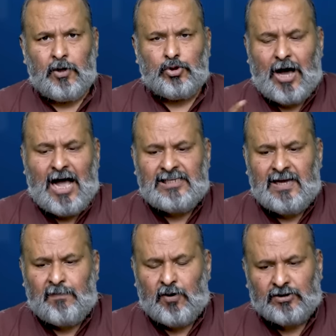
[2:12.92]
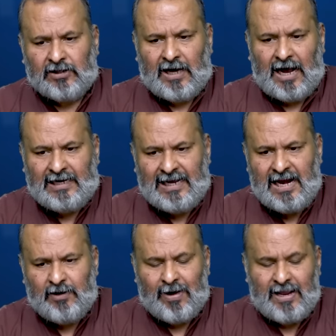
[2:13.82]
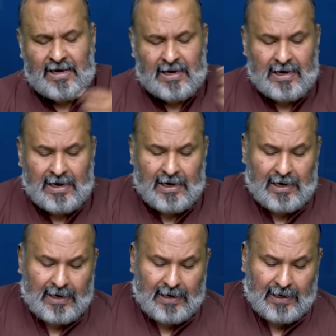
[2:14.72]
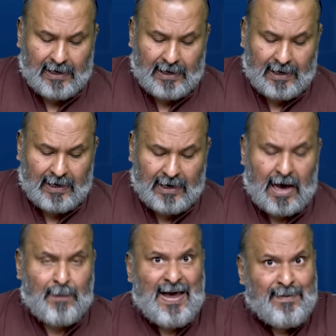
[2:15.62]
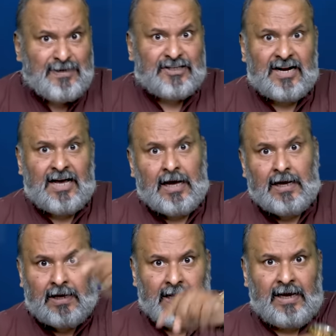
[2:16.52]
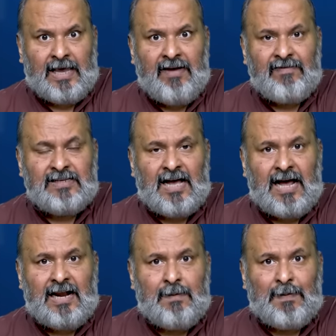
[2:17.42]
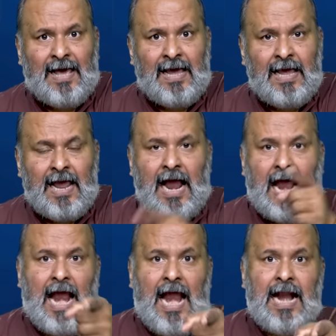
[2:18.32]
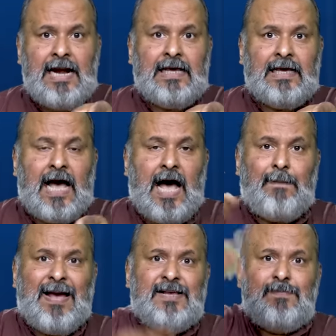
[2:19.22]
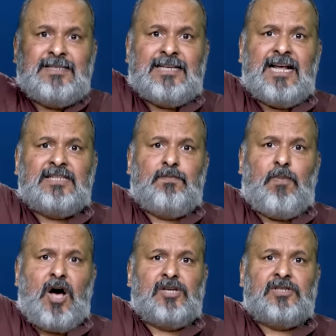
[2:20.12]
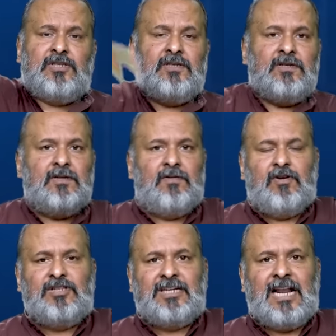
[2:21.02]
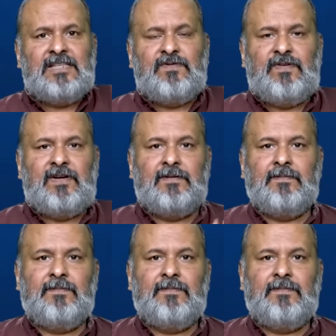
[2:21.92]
So, Ajay Bose, RTI inquiry, Abhay Mishra gave his reply, and Abhay Mishra's boss was transferred.